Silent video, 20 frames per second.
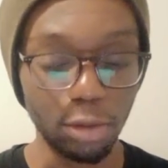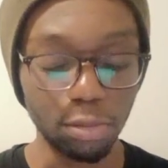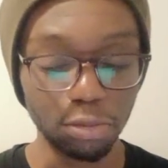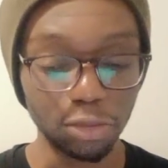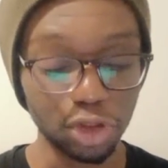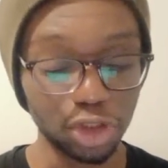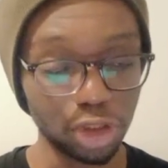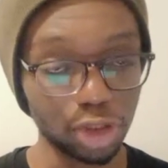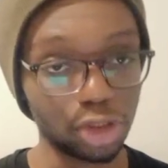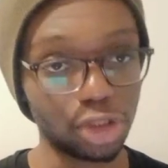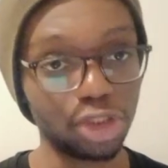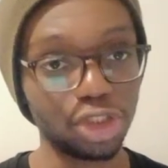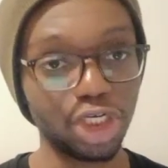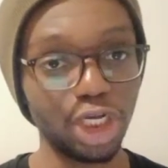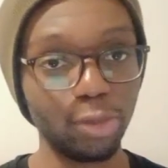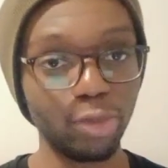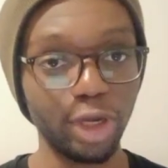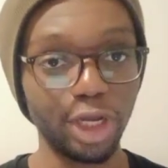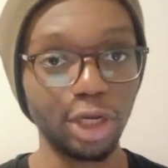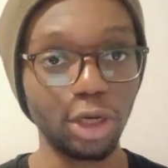It's just a
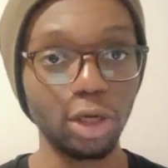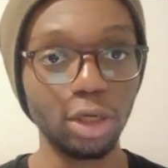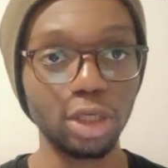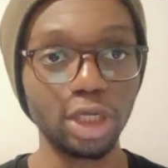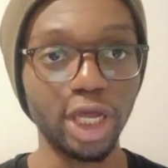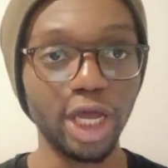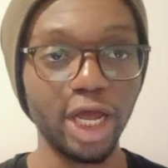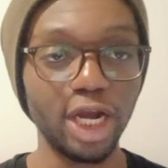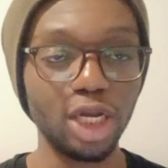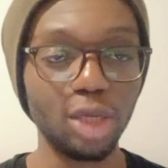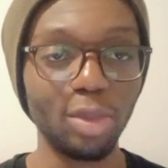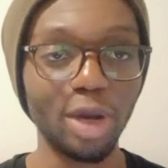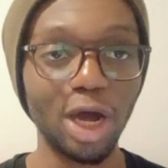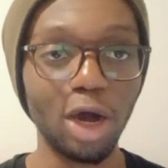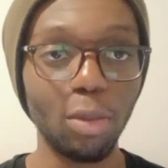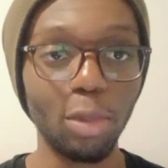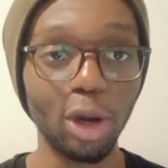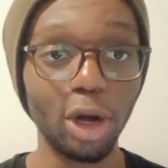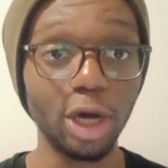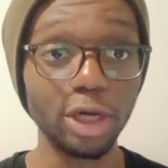shame that he couldn't get any
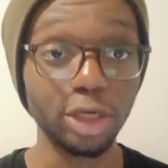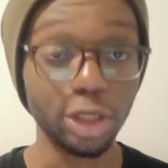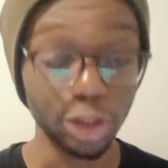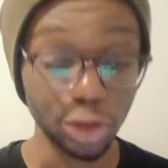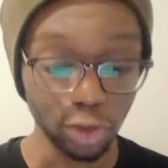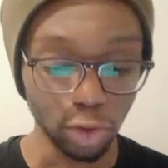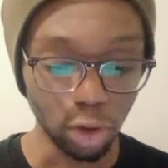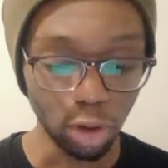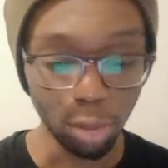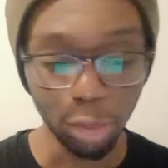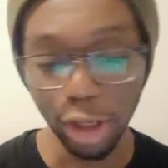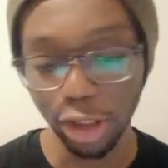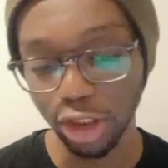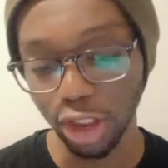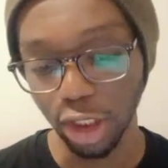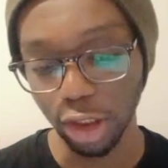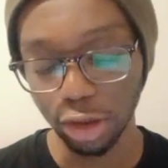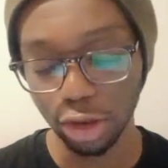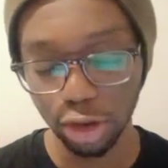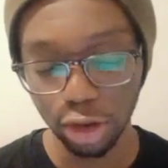power behind the shot. But
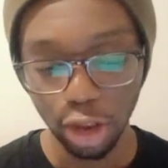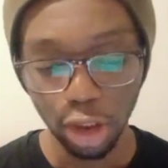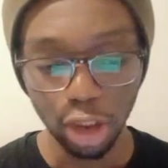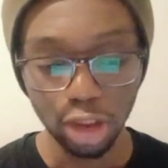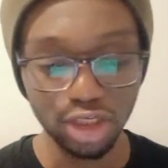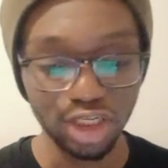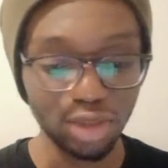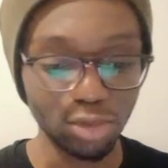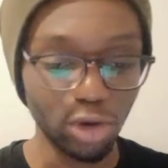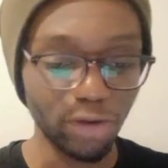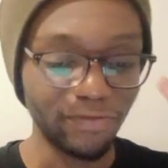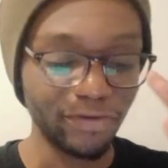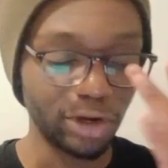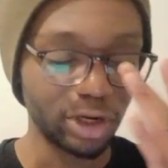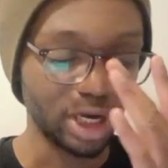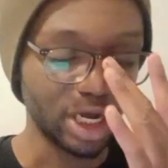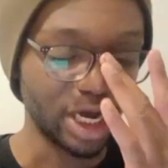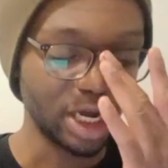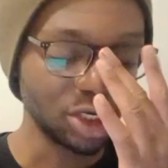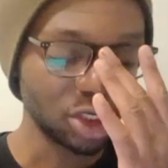yes, Timo
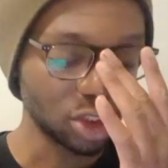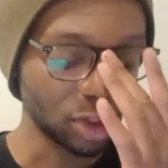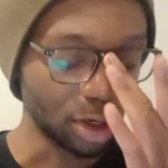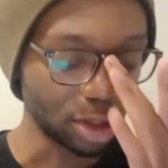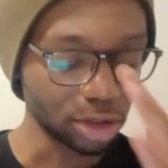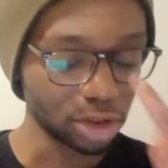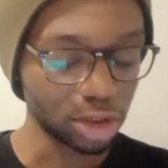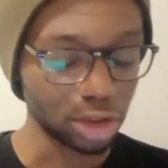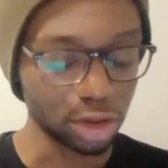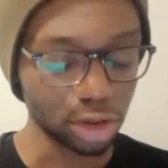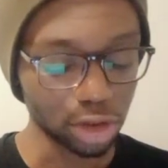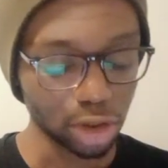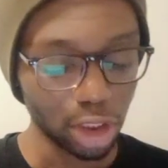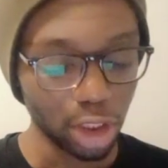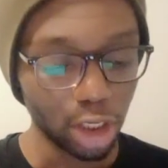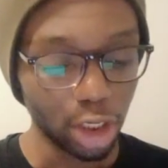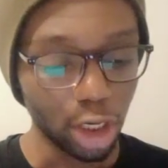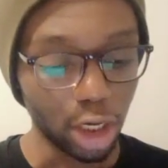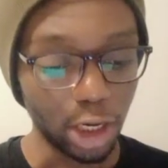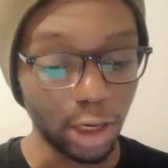Werner had chances.
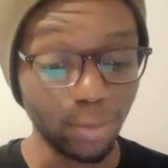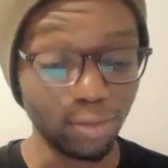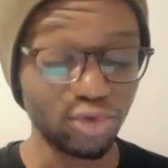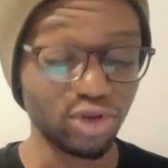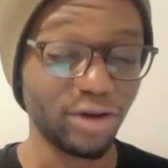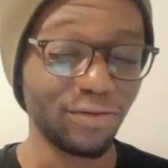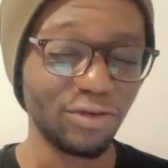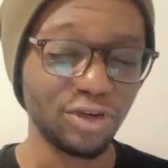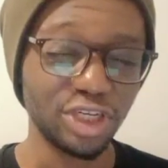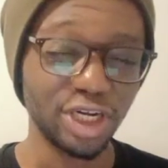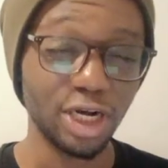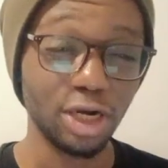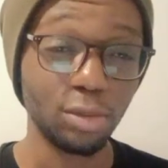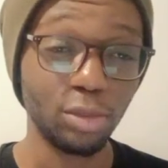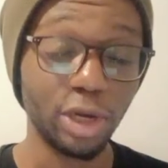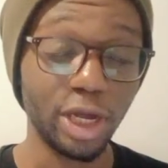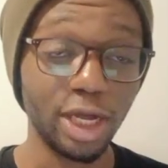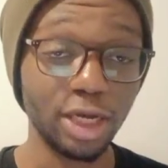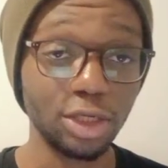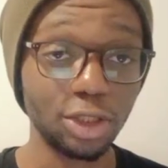Trevor
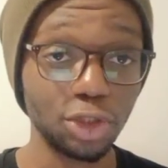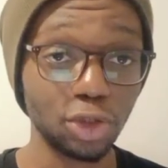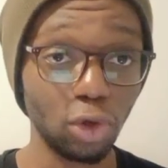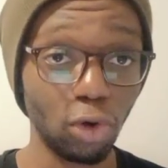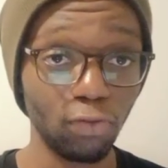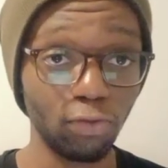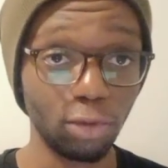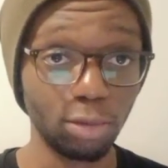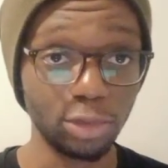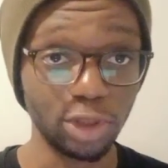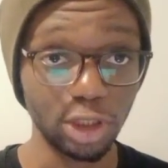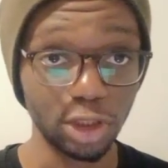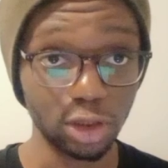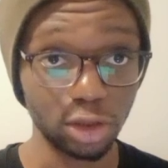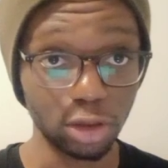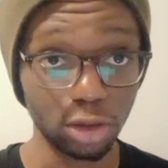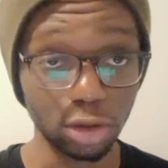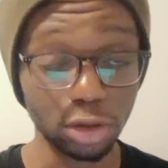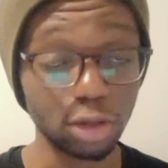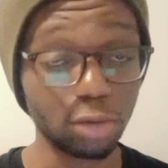Chalobah had a shot from
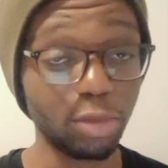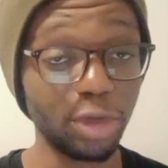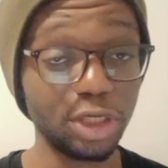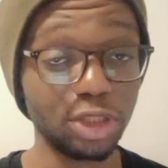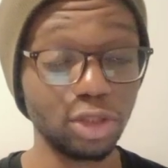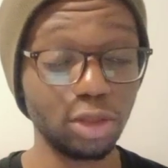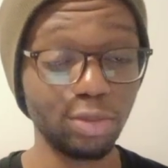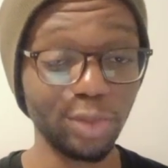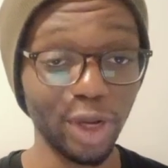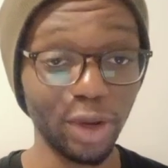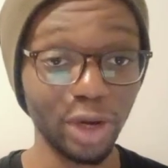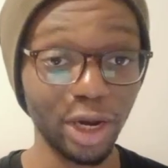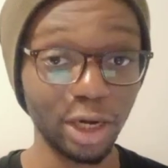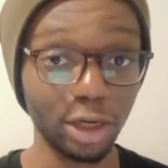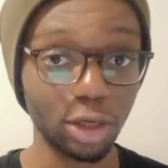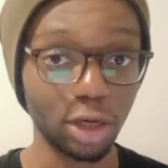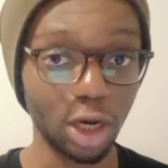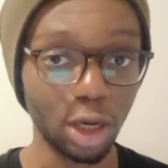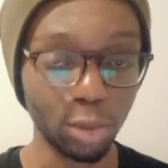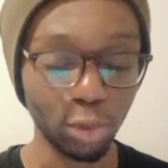distance. Mason Mount had
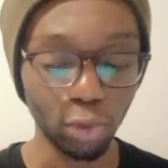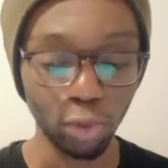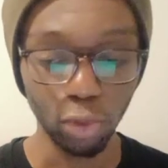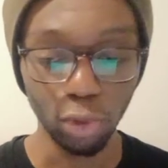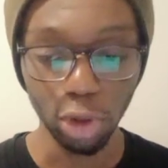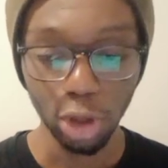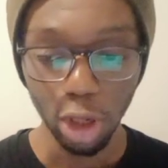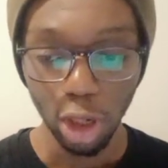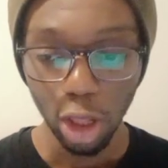a couple.